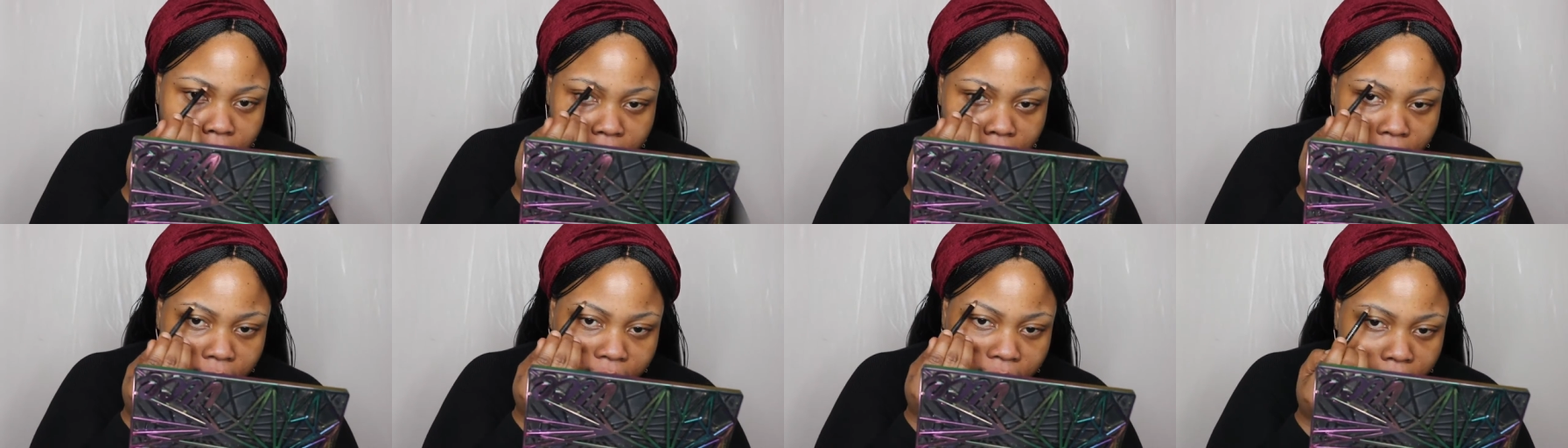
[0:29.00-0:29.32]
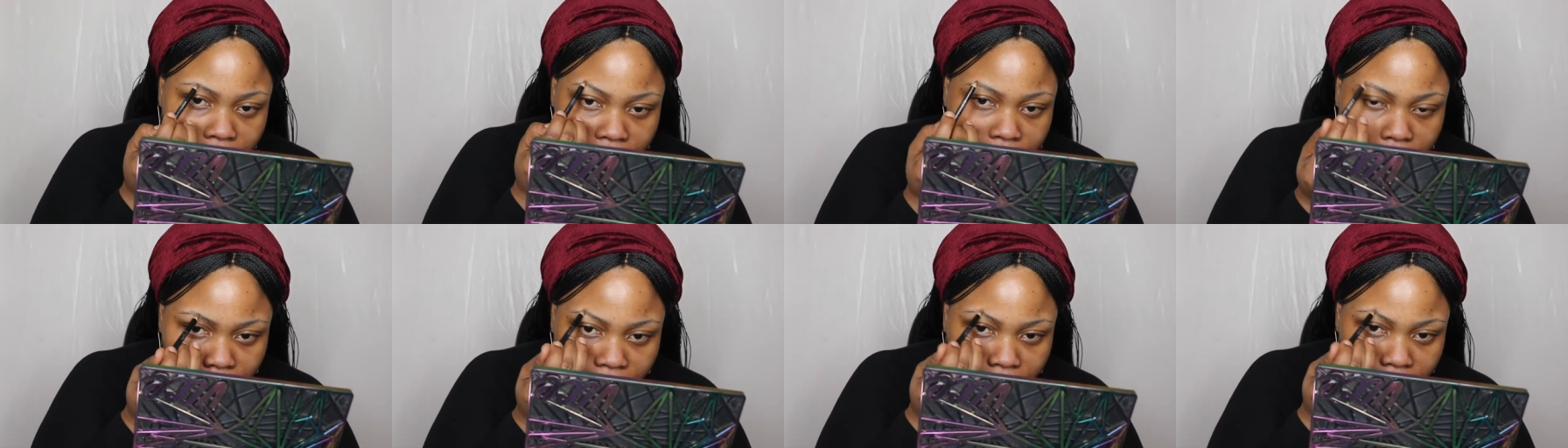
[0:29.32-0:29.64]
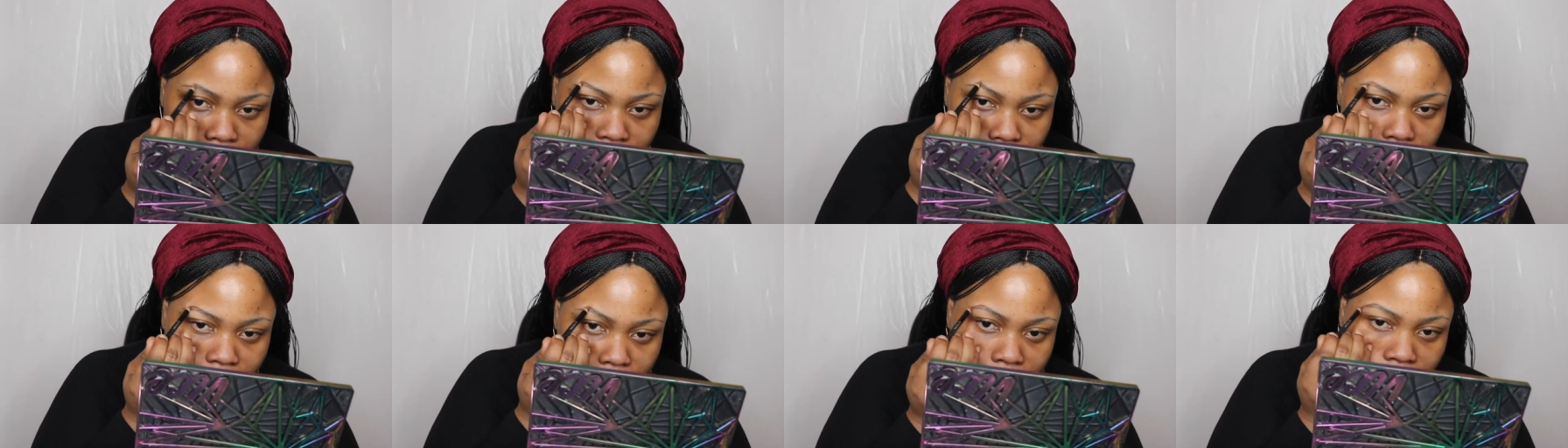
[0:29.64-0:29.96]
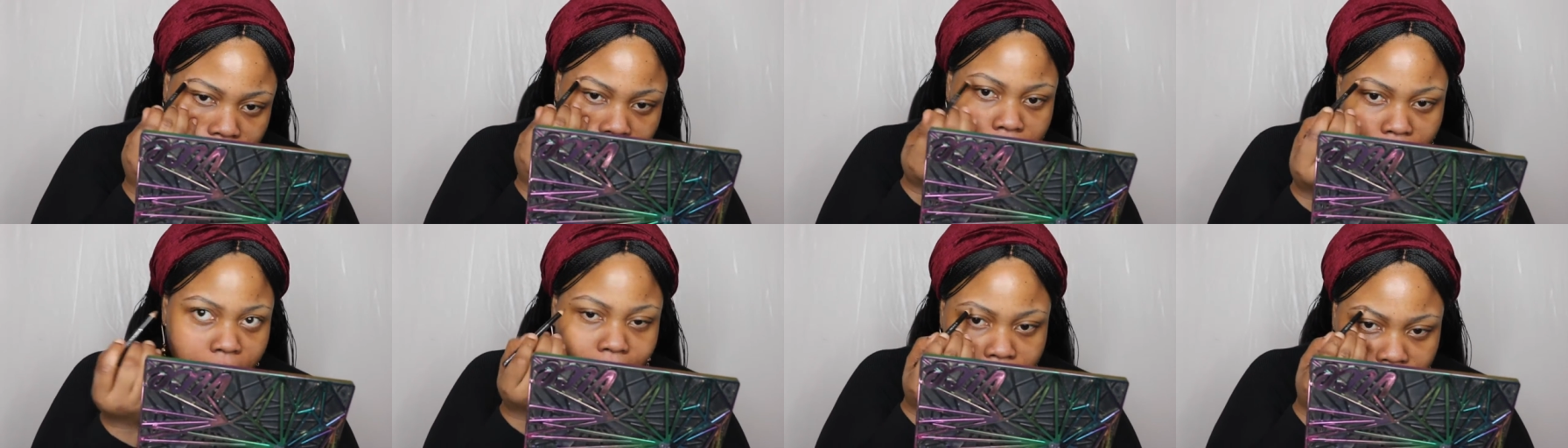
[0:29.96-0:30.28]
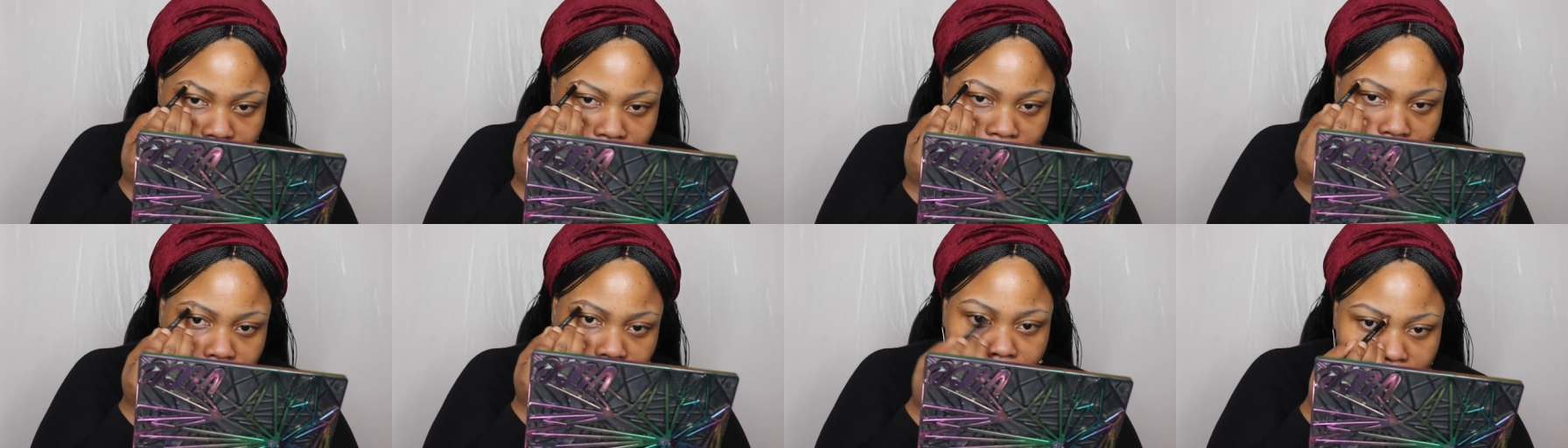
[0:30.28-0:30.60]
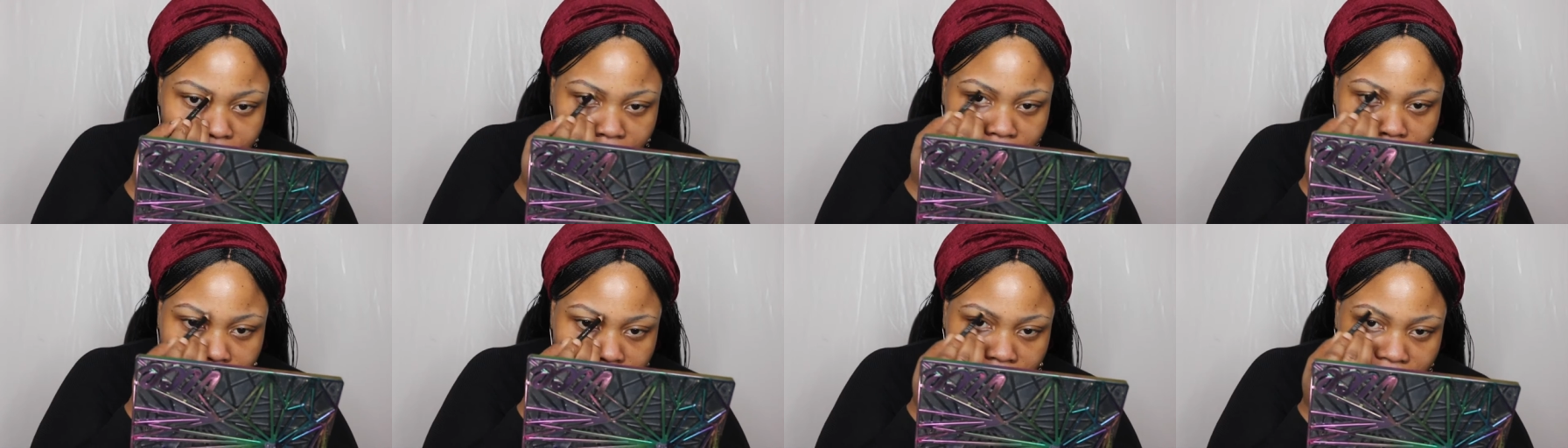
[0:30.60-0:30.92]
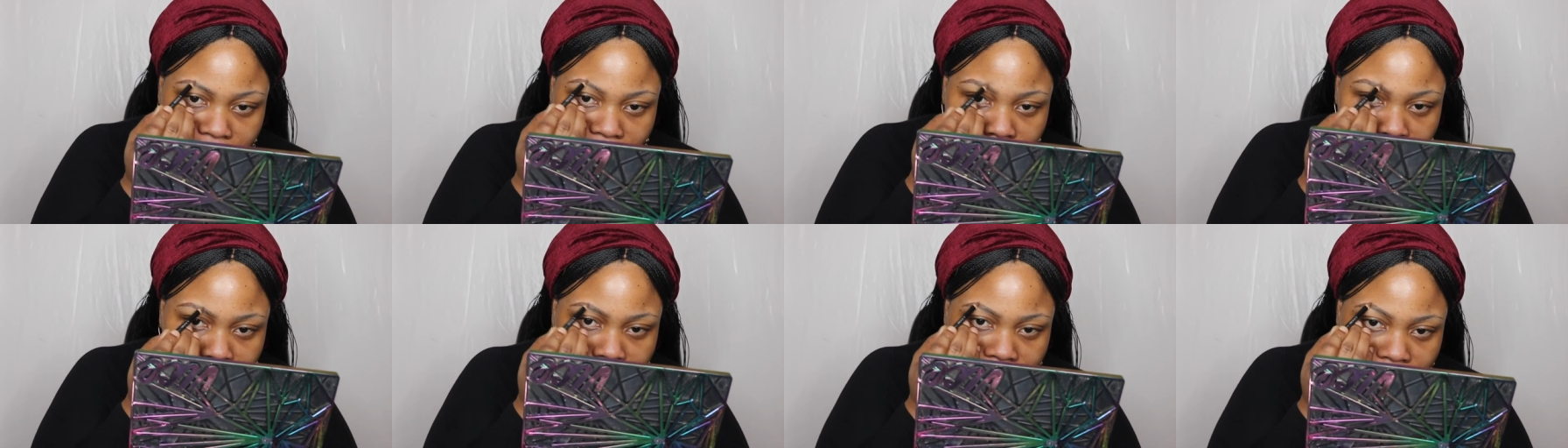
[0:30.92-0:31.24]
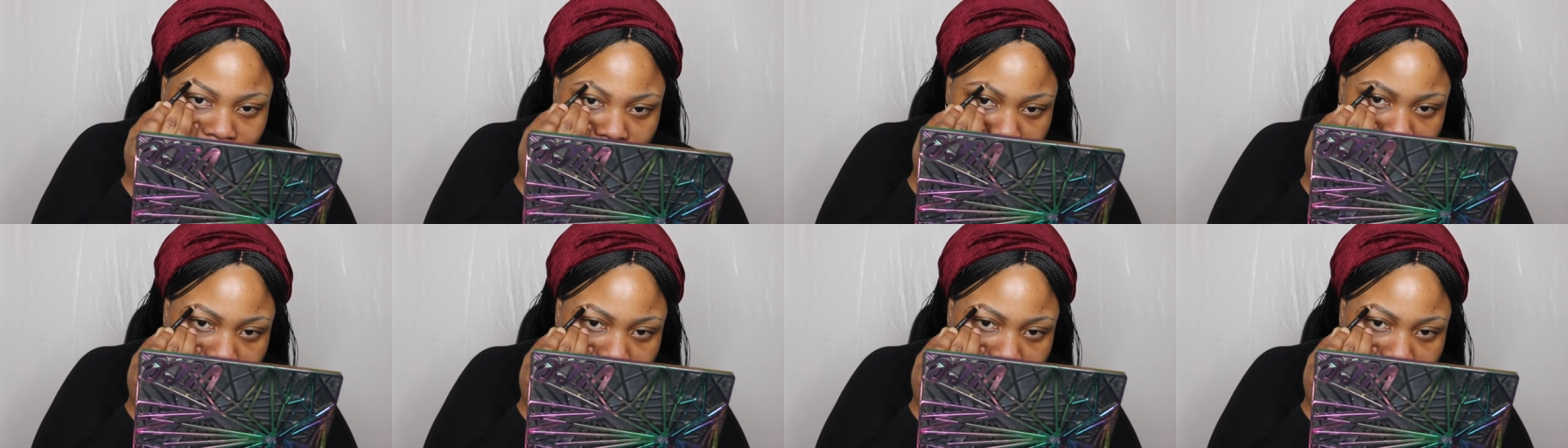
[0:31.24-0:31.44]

So I'm just priming my brows and now I'm